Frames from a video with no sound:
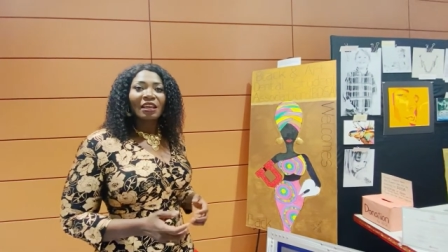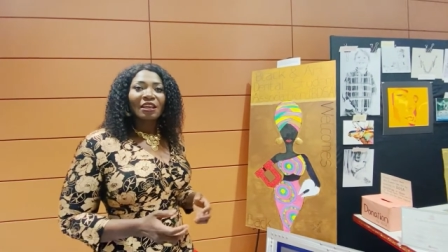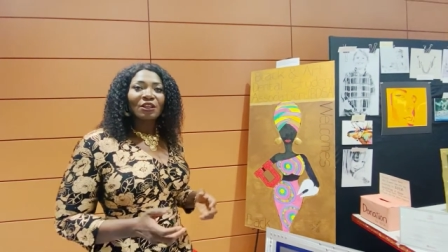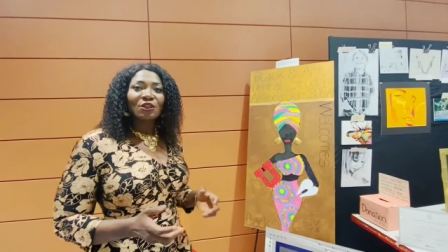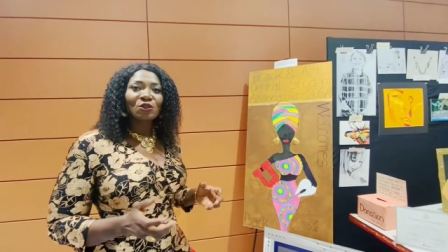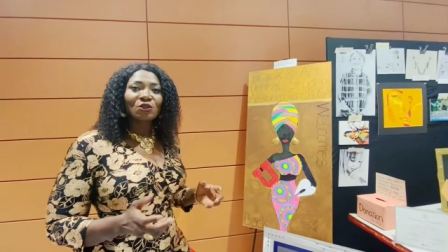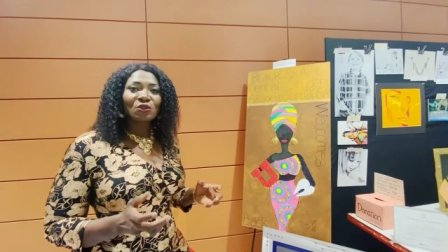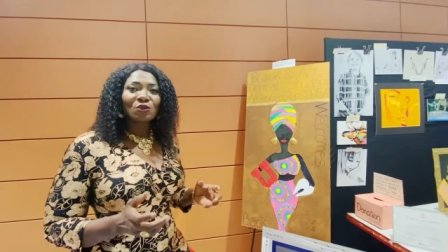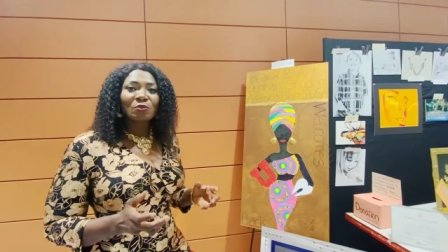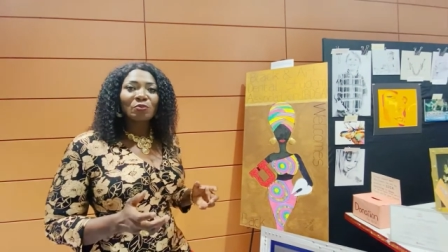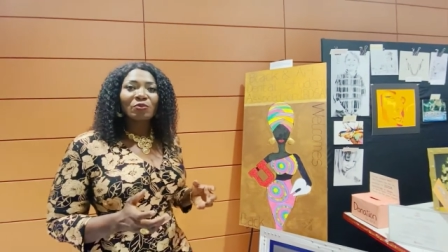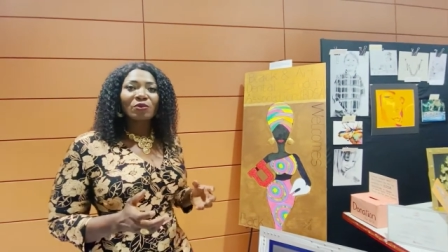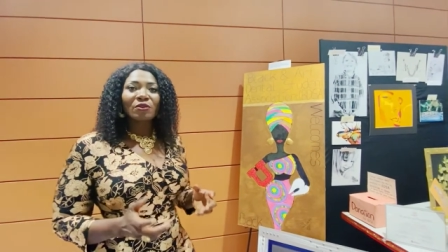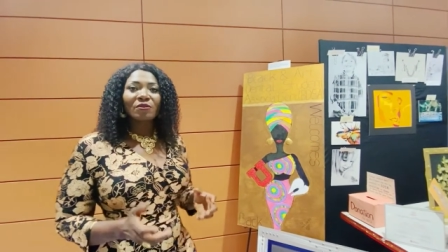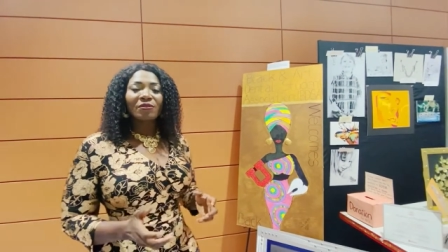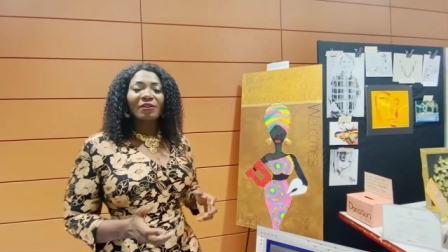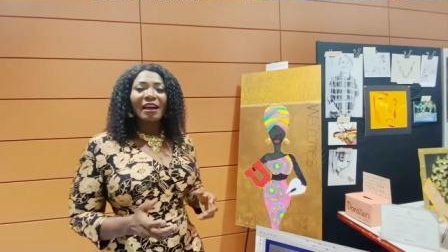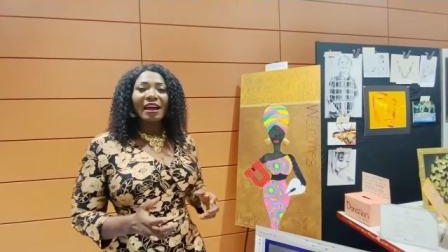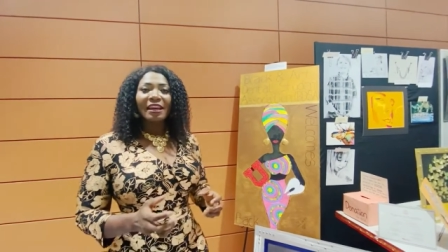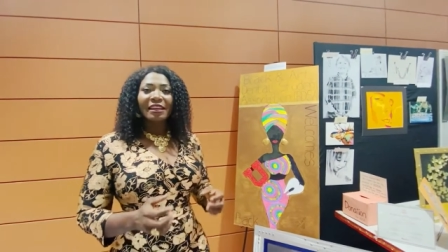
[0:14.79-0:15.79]
is to
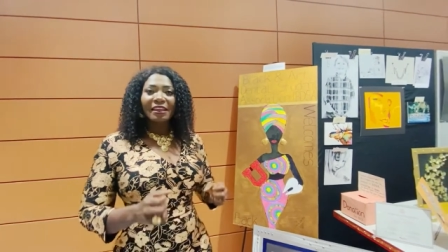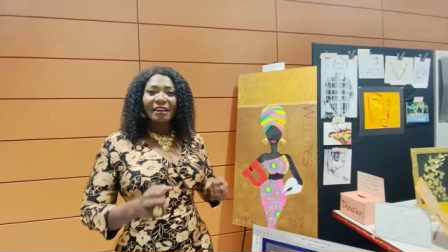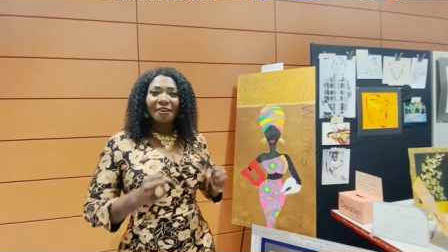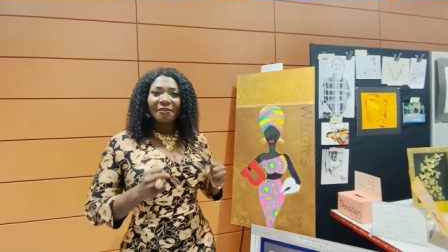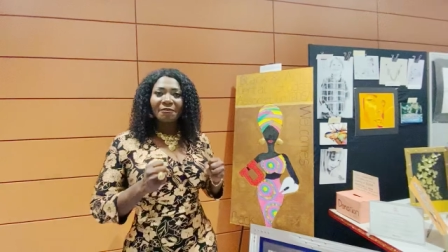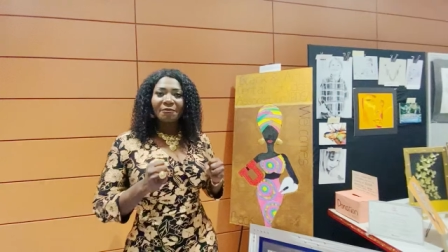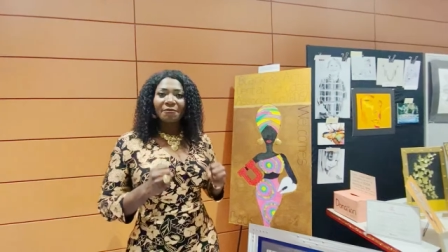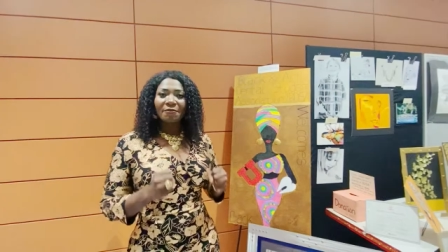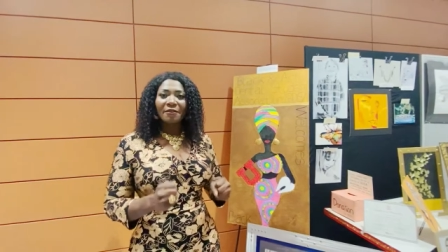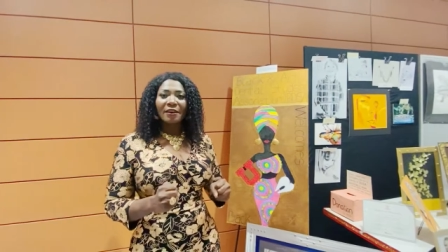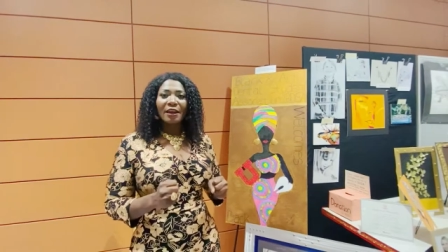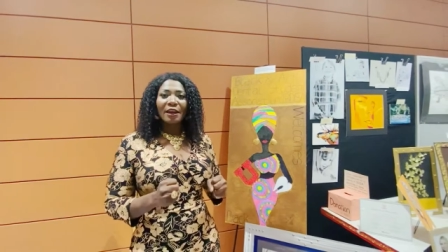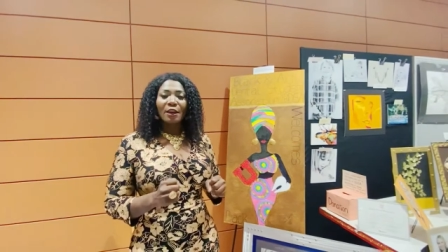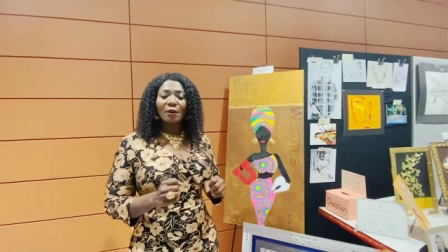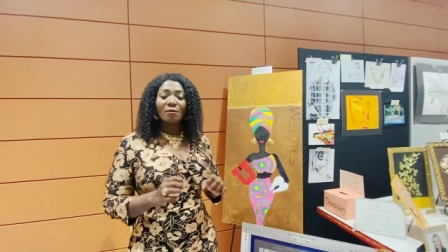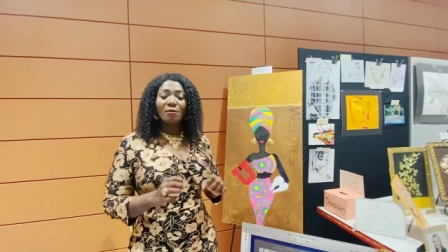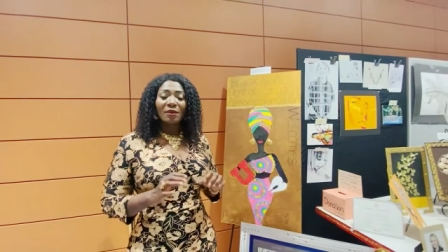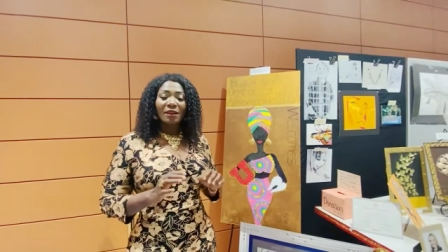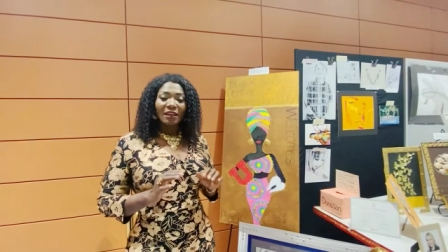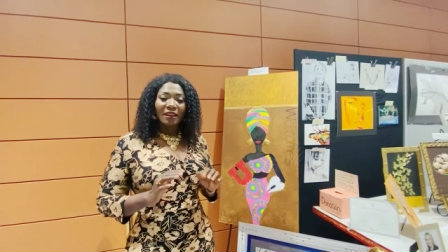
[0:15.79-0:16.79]
provide a
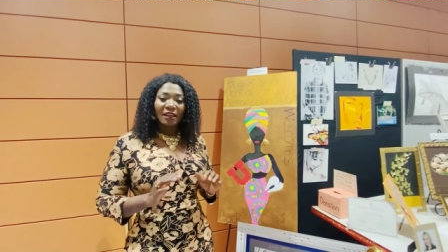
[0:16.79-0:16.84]
firm